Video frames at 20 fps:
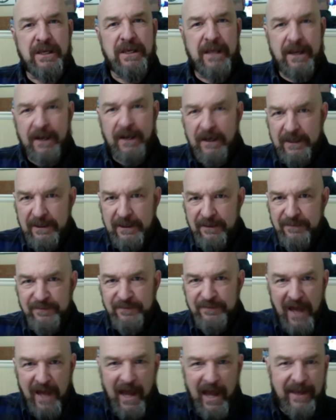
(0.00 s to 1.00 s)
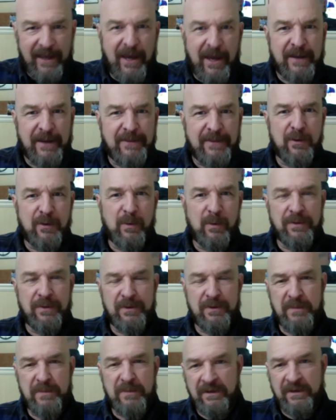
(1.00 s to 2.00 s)
and a little fly got in there with
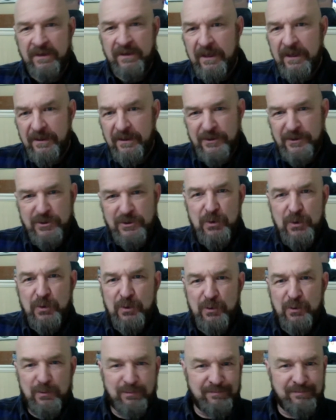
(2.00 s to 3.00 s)
him, and the two,